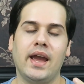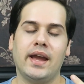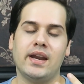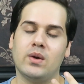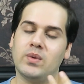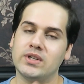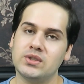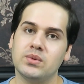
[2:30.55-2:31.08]

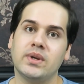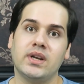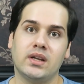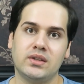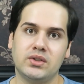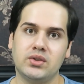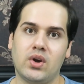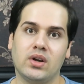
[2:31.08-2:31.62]
And I went to
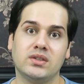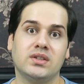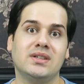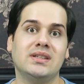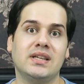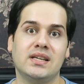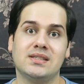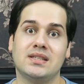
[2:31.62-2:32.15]
another
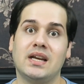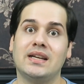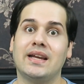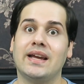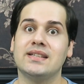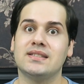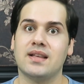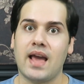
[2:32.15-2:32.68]
doctor. They said
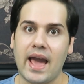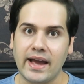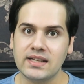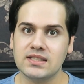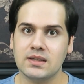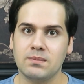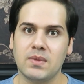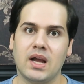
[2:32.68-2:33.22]
it's
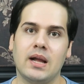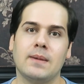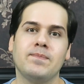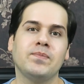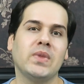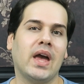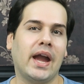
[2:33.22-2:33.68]
eczema.